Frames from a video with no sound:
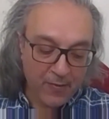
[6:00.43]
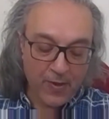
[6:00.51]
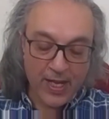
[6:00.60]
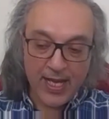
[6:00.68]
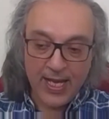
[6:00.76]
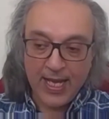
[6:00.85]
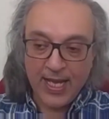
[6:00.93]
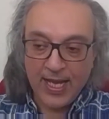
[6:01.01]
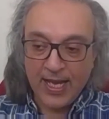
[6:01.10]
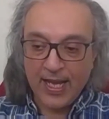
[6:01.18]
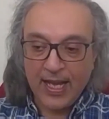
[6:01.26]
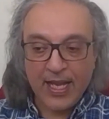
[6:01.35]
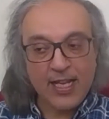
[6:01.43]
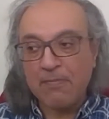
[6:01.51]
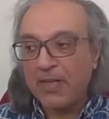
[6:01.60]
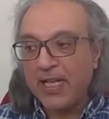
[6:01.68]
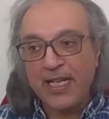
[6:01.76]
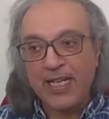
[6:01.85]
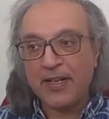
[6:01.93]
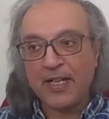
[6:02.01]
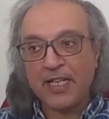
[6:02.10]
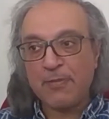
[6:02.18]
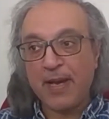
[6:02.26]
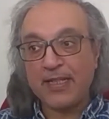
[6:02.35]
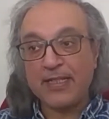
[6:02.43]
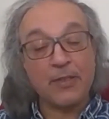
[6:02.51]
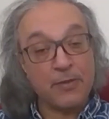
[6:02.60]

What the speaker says: where completely unexpected. It